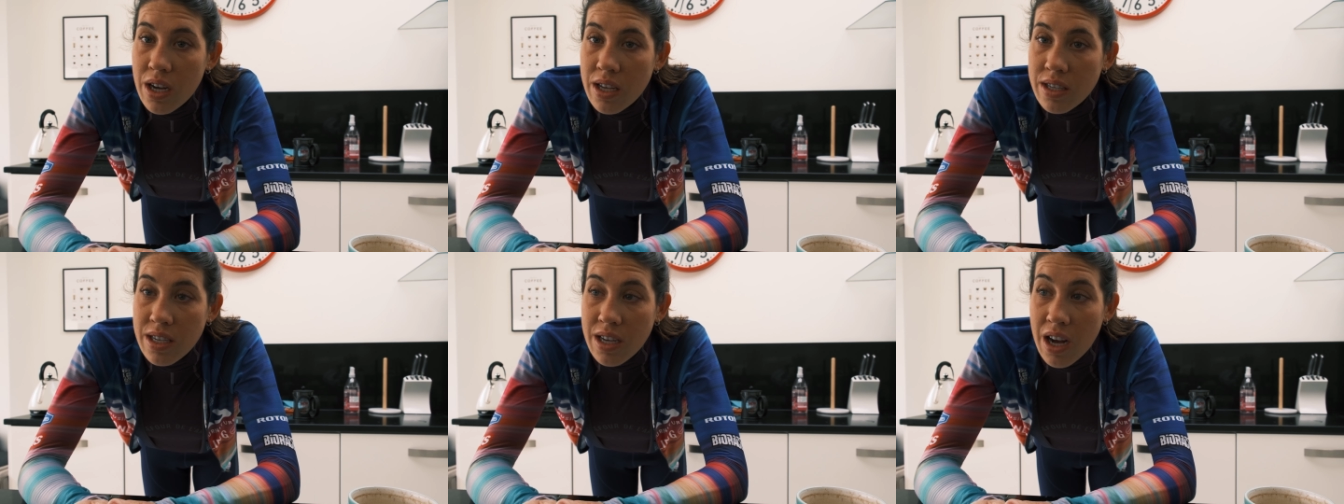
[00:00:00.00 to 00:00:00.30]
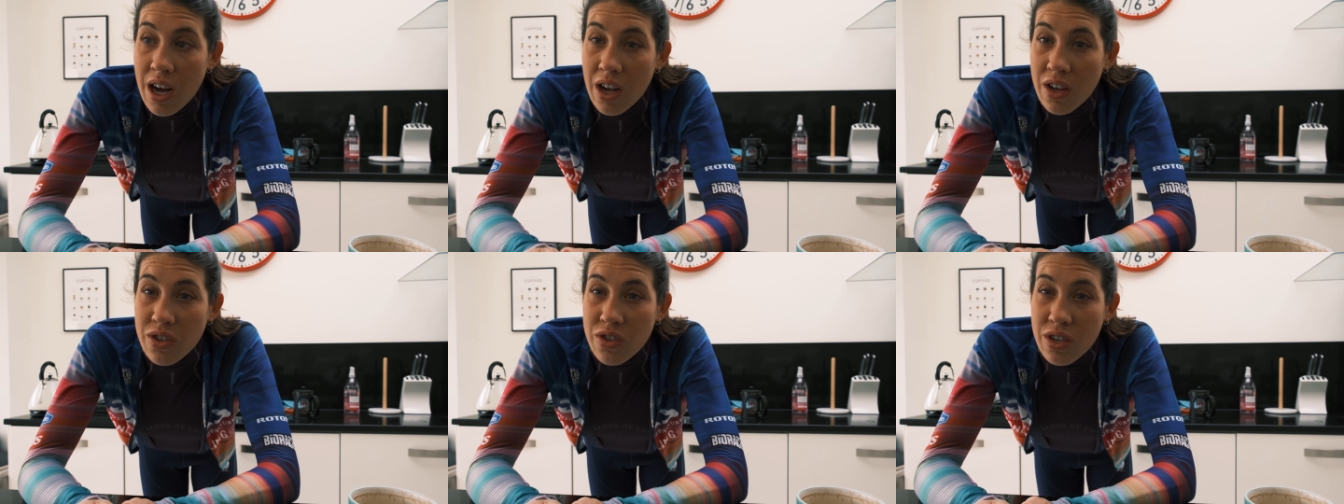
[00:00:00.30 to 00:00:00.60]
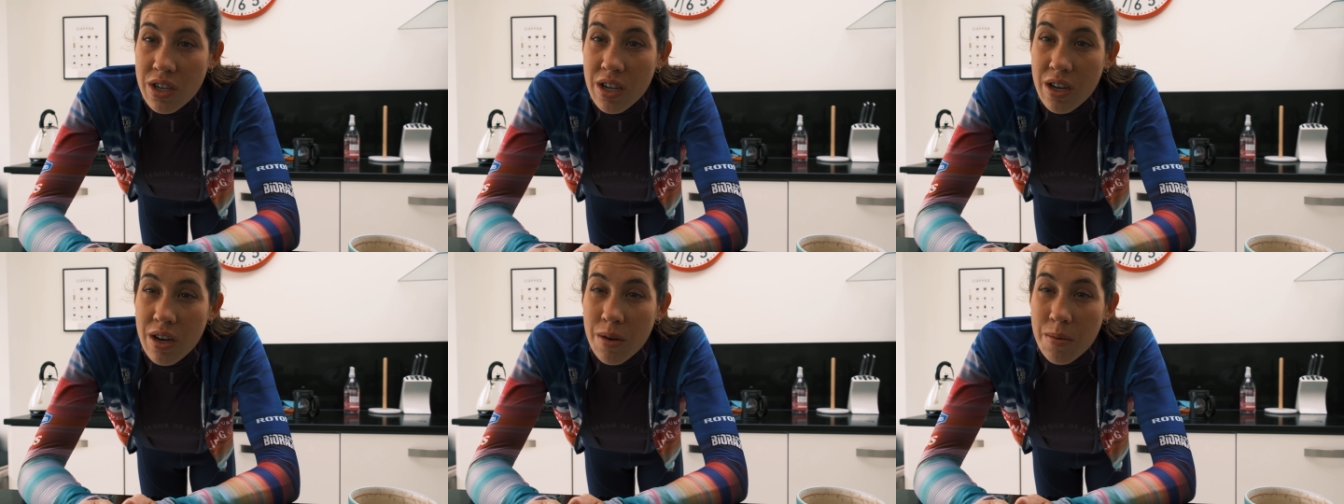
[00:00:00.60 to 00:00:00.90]
is a
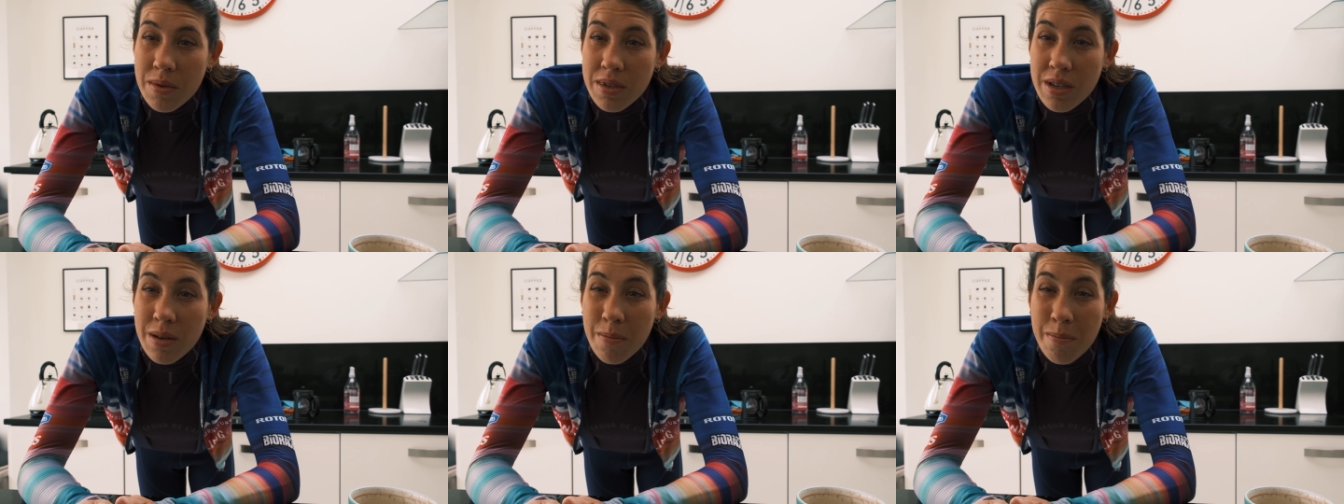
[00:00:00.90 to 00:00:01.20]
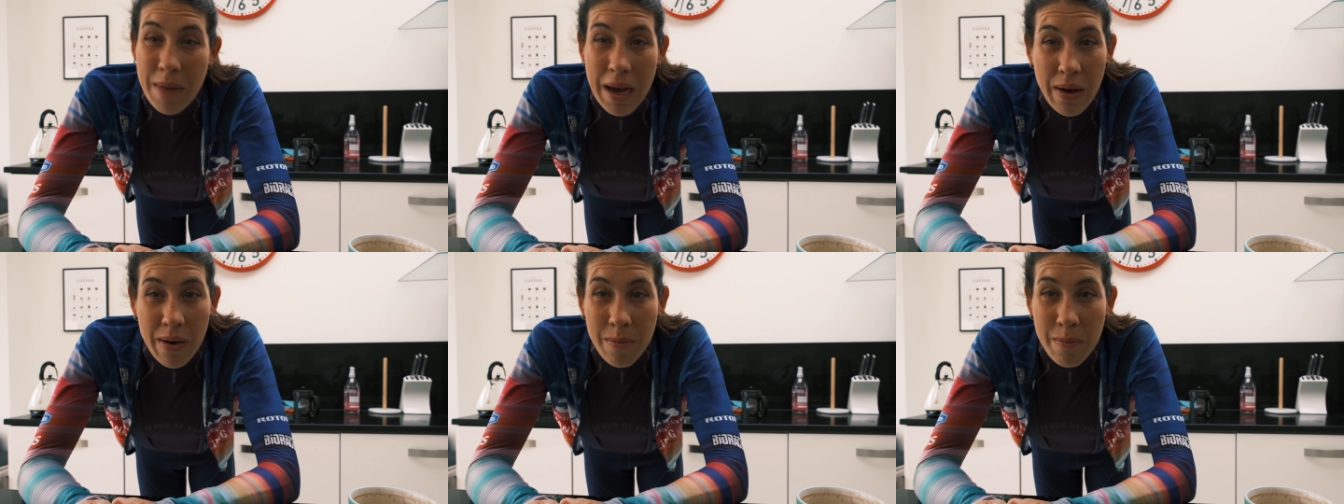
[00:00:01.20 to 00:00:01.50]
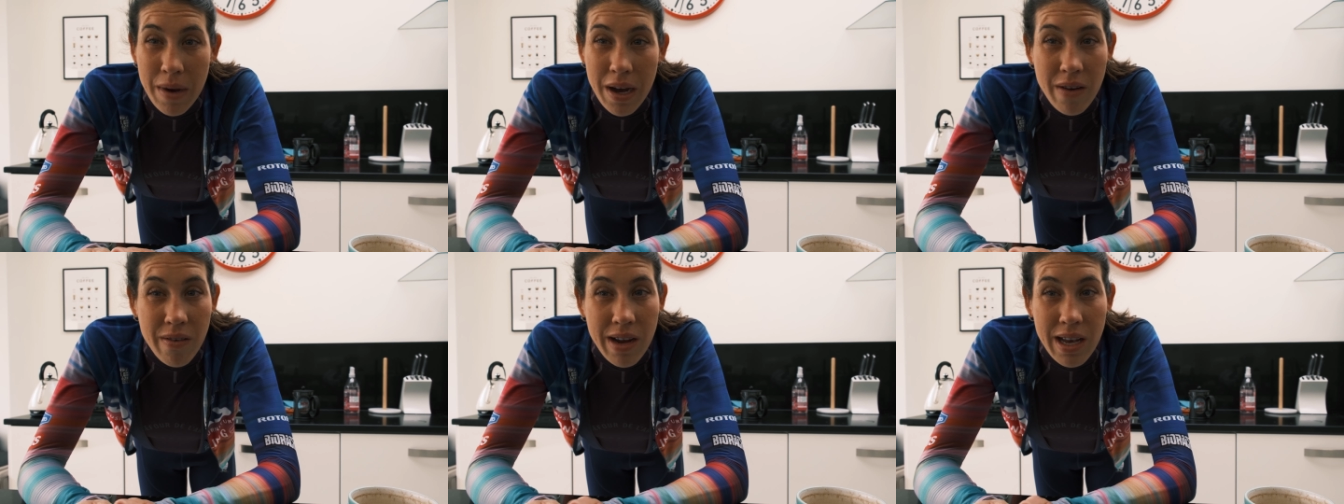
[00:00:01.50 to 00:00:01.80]
100-kilometer mountain
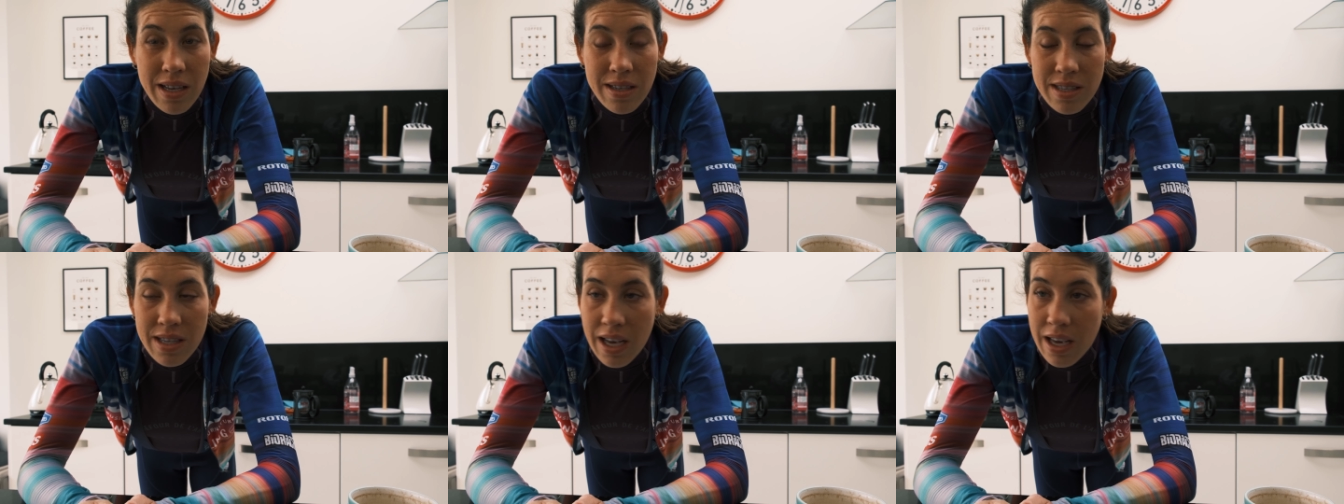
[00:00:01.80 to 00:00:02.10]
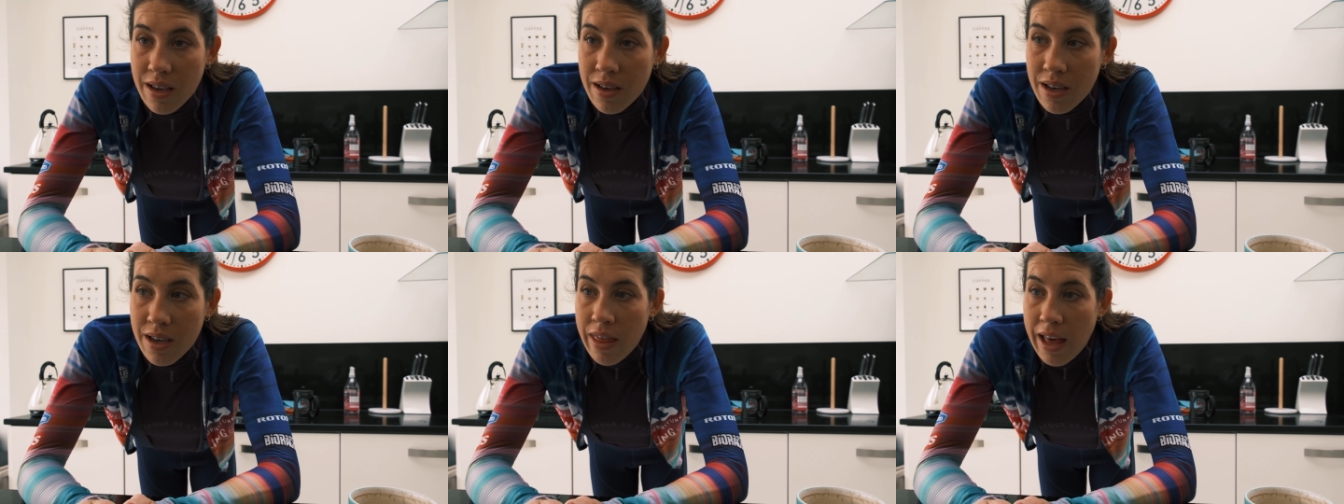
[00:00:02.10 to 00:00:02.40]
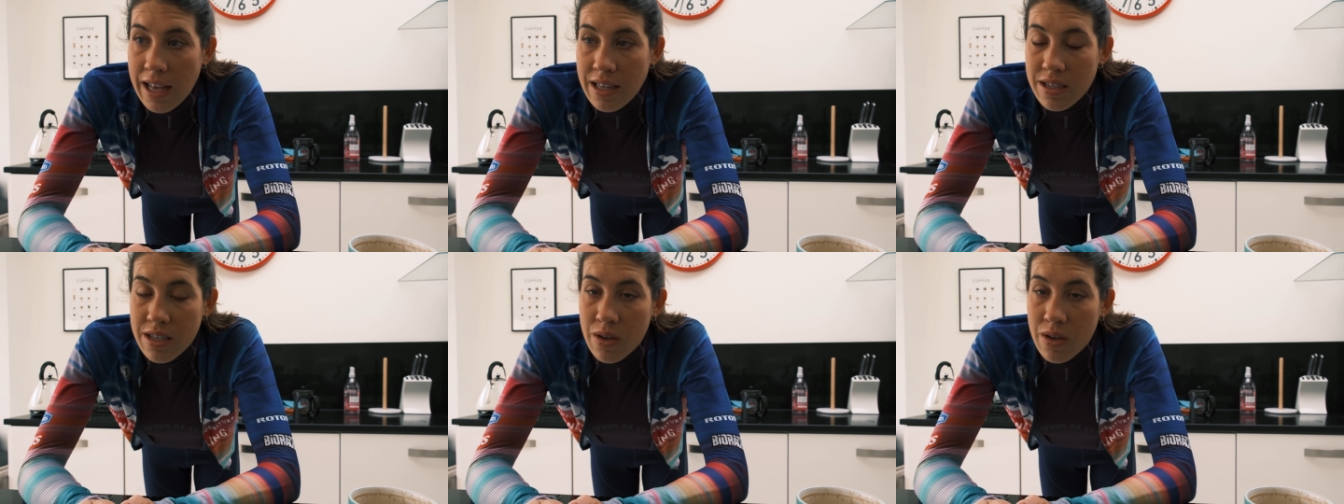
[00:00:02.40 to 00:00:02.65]
bike race. Like, that's